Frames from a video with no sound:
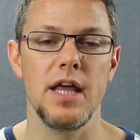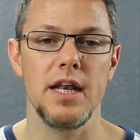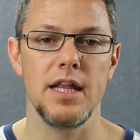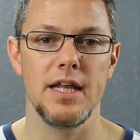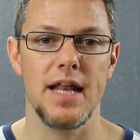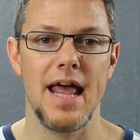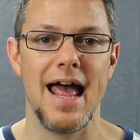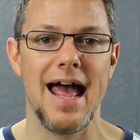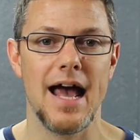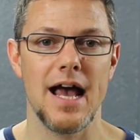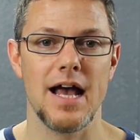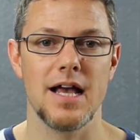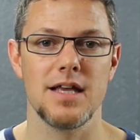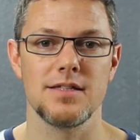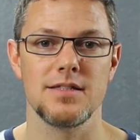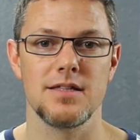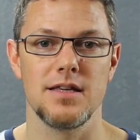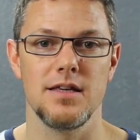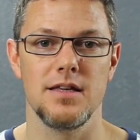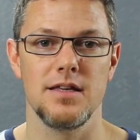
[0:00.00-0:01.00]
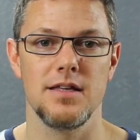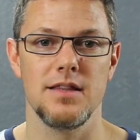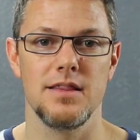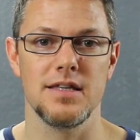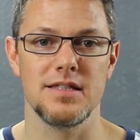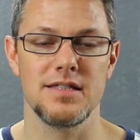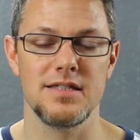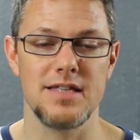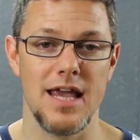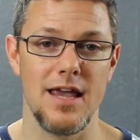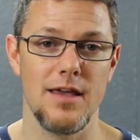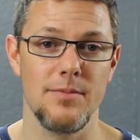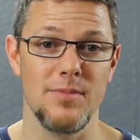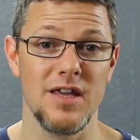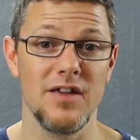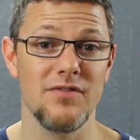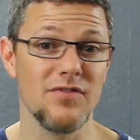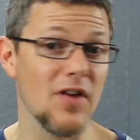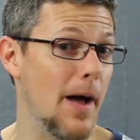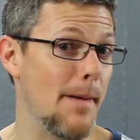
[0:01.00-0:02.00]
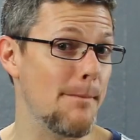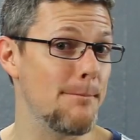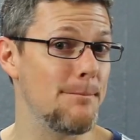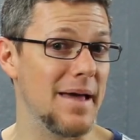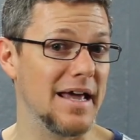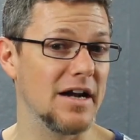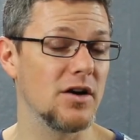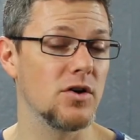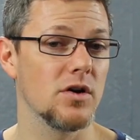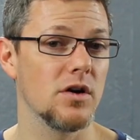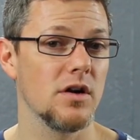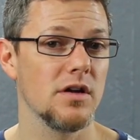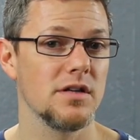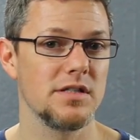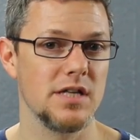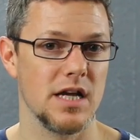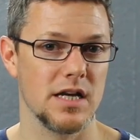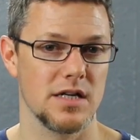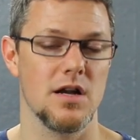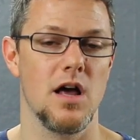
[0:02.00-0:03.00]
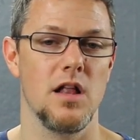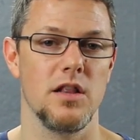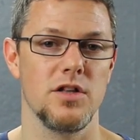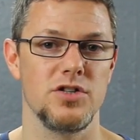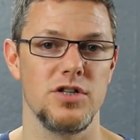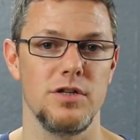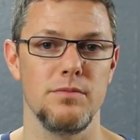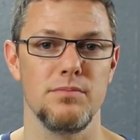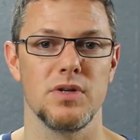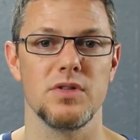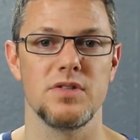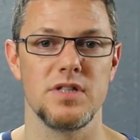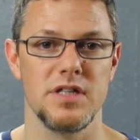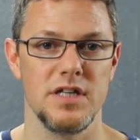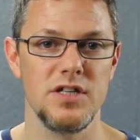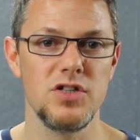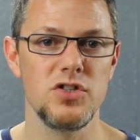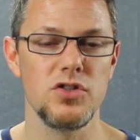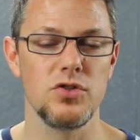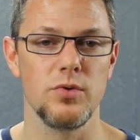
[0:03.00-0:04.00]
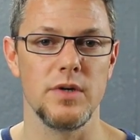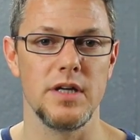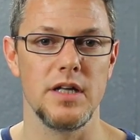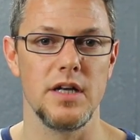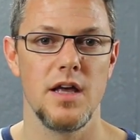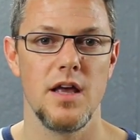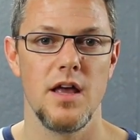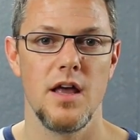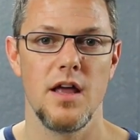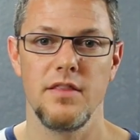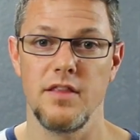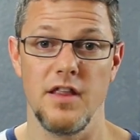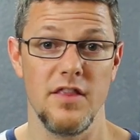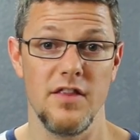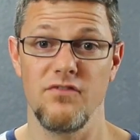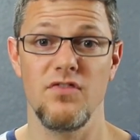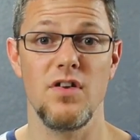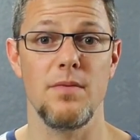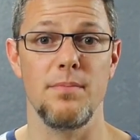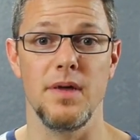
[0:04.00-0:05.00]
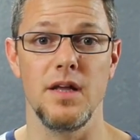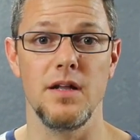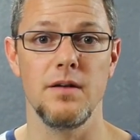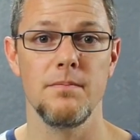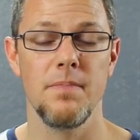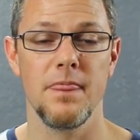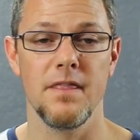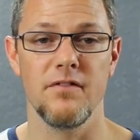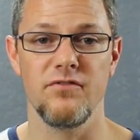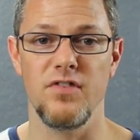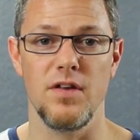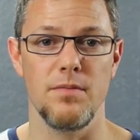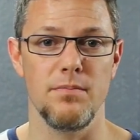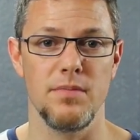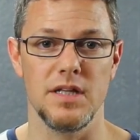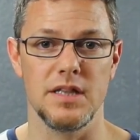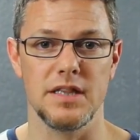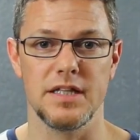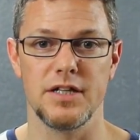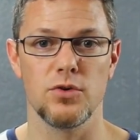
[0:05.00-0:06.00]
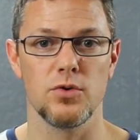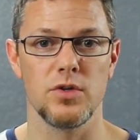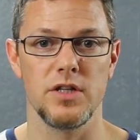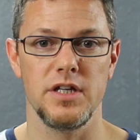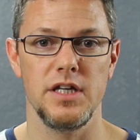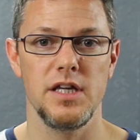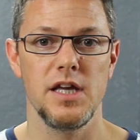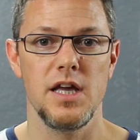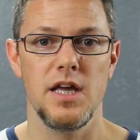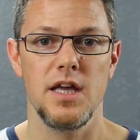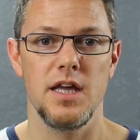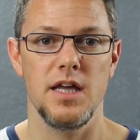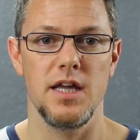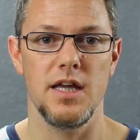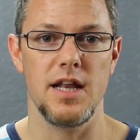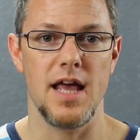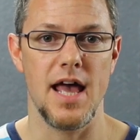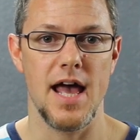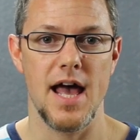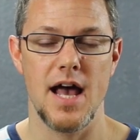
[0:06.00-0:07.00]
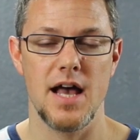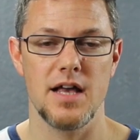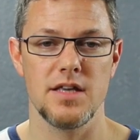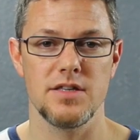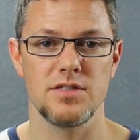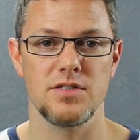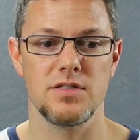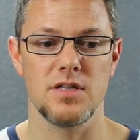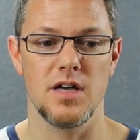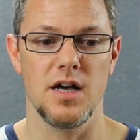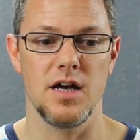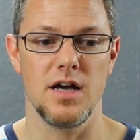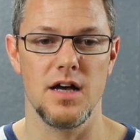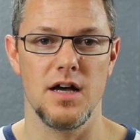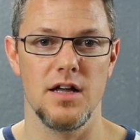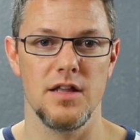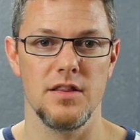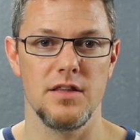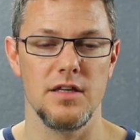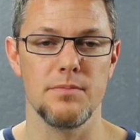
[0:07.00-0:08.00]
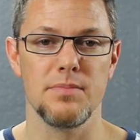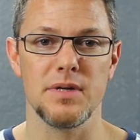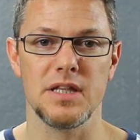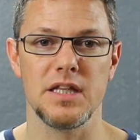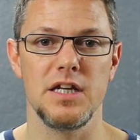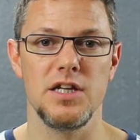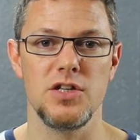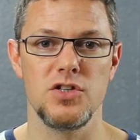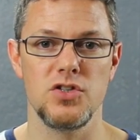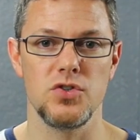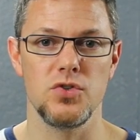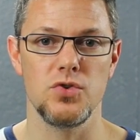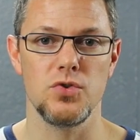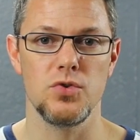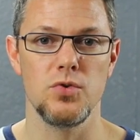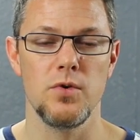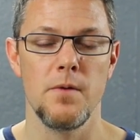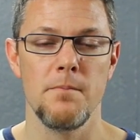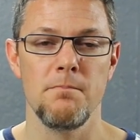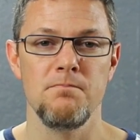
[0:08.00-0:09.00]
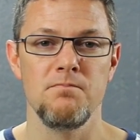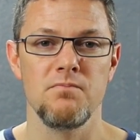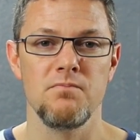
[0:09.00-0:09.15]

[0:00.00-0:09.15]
that it has the same, if not better, technology built into it than the Fitbit. The Fitbit, literally, it has the ability to